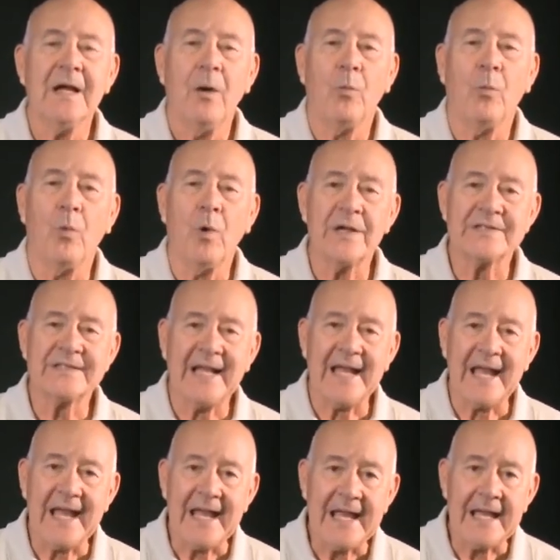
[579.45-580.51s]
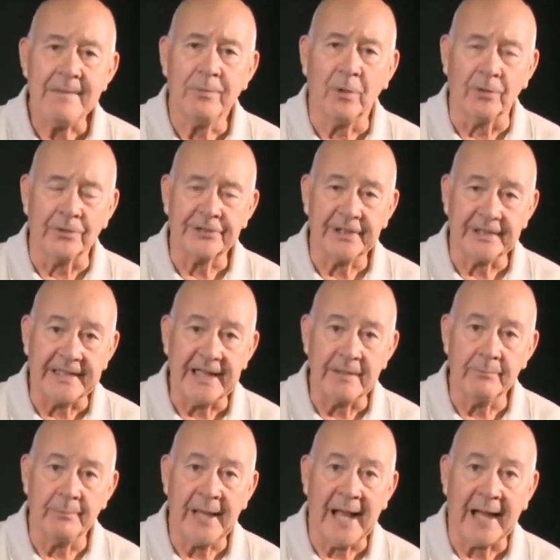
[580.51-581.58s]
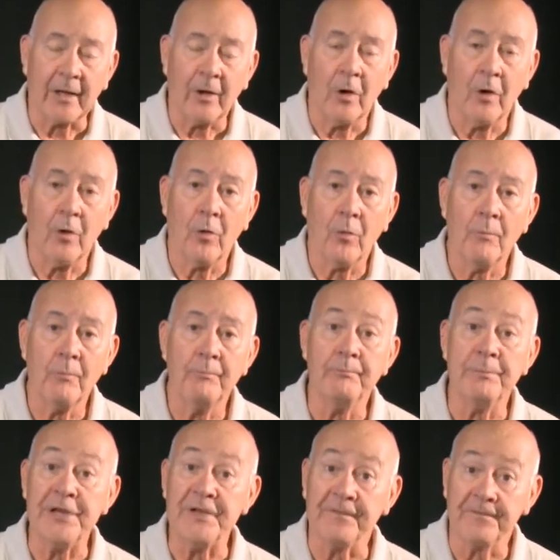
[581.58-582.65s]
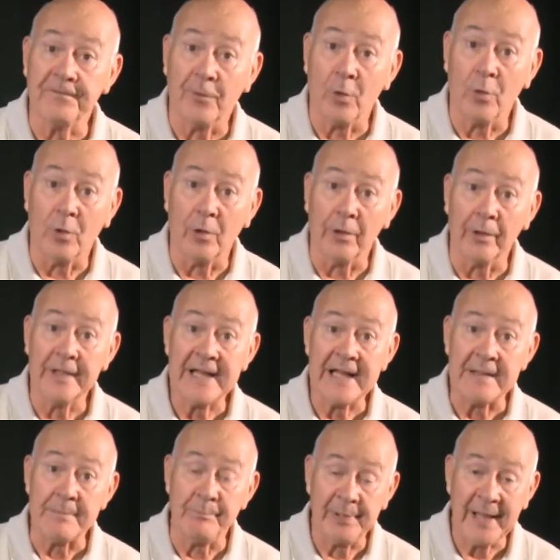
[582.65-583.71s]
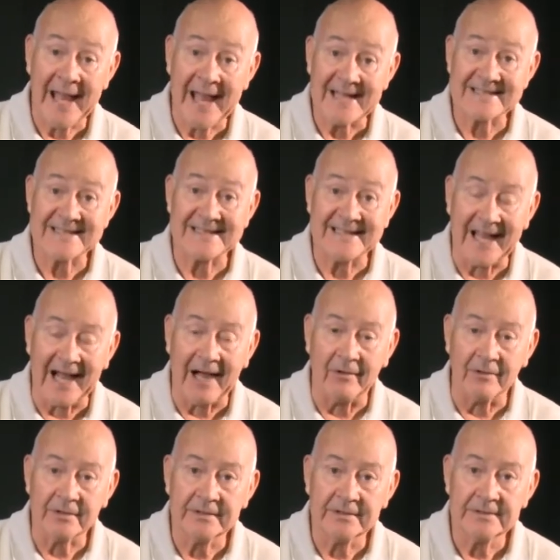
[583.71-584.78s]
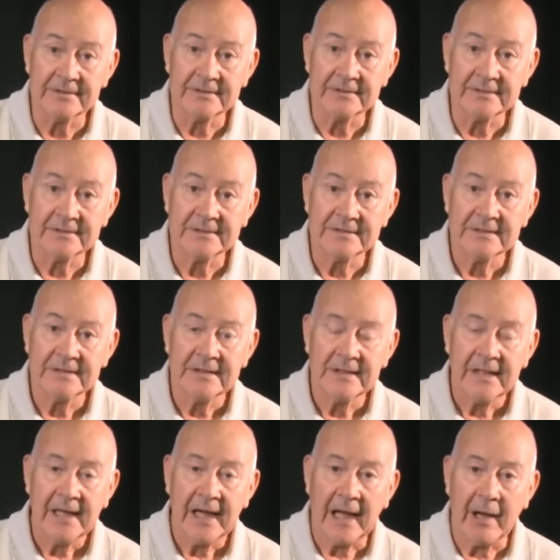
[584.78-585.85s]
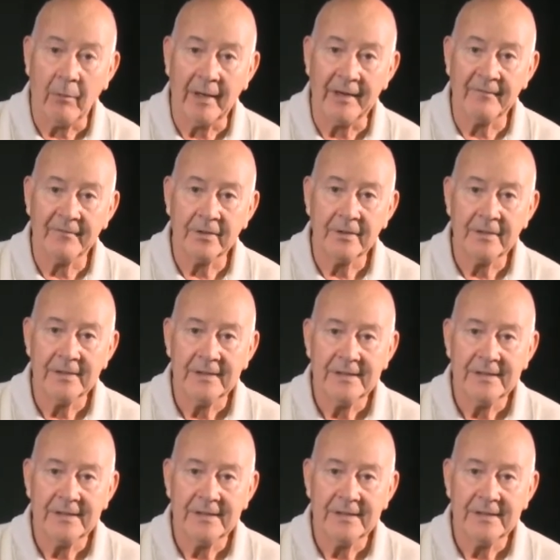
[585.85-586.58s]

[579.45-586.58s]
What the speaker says: was able to get back home before he passed out. However,